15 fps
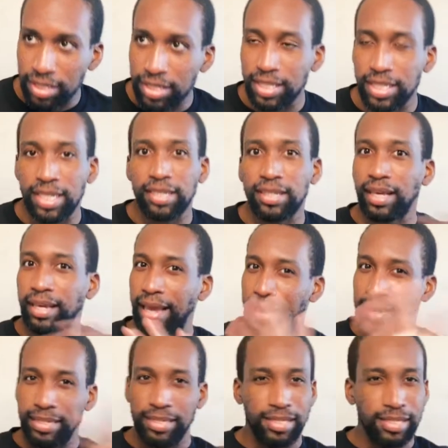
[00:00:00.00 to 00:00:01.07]
seeing like
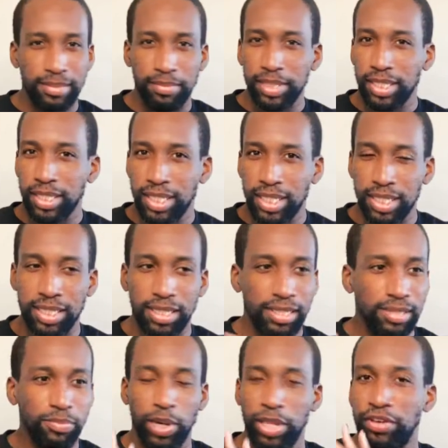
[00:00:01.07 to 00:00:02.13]
any disabilities,
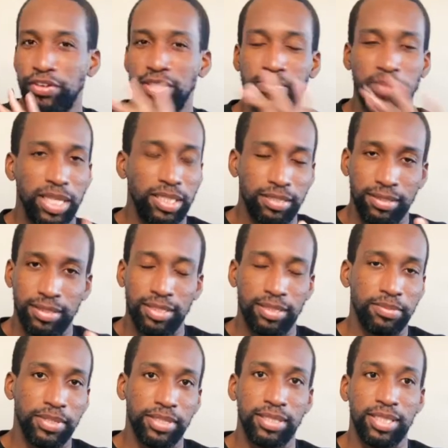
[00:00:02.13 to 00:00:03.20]
whether it's mental
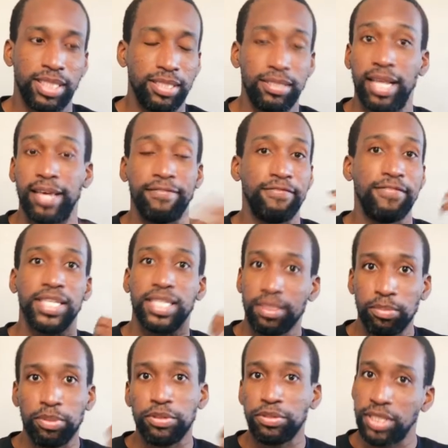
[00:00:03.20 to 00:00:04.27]
disabilities, like
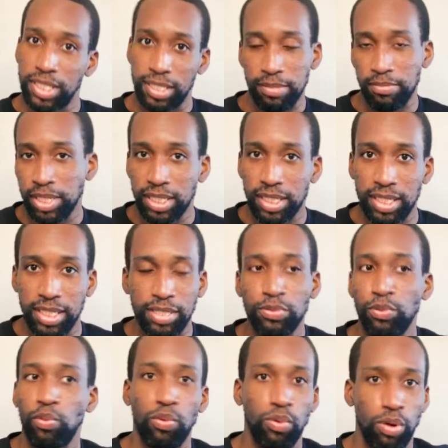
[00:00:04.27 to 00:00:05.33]
visible disabilities
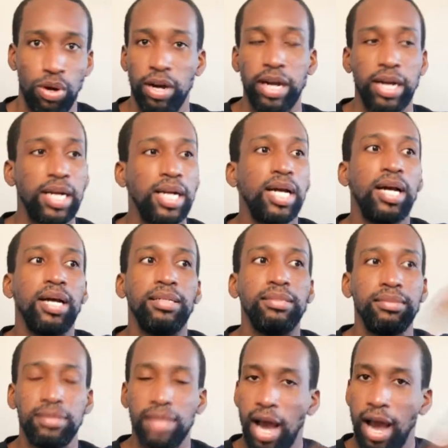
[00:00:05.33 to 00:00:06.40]
or
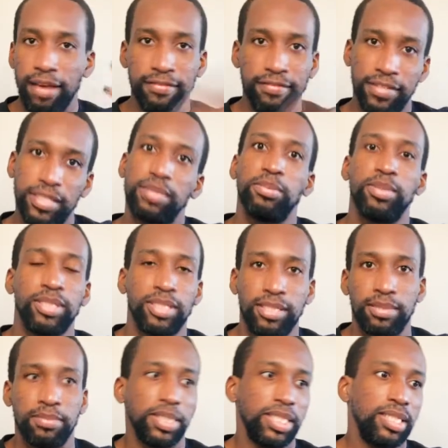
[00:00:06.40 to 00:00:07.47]
non-visible
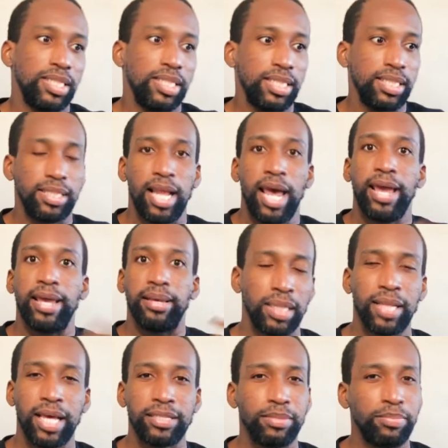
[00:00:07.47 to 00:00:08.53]
disabilities like
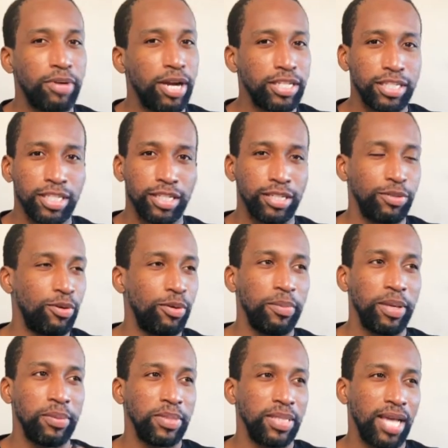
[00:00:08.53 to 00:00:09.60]
like depression or
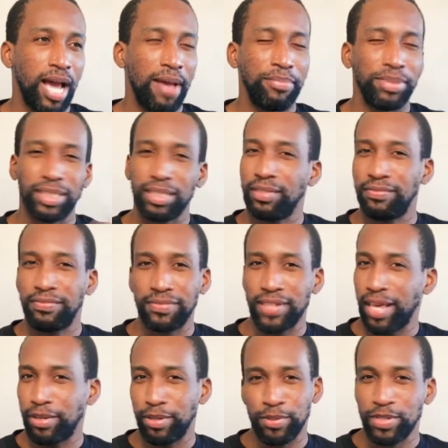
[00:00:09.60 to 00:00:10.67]
maybe I believe
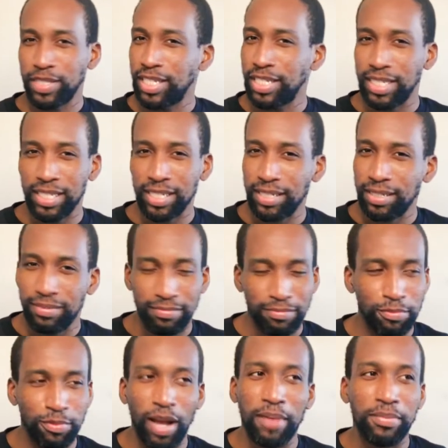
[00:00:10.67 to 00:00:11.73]
like OCD,
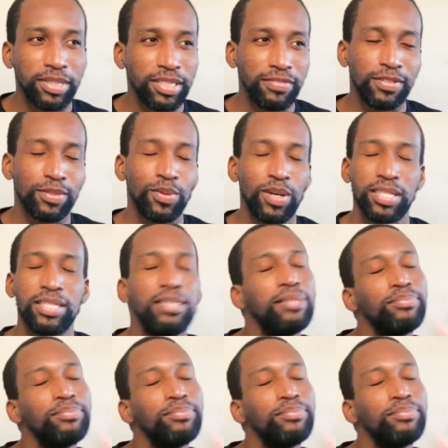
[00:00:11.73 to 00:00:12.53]
I believe is one.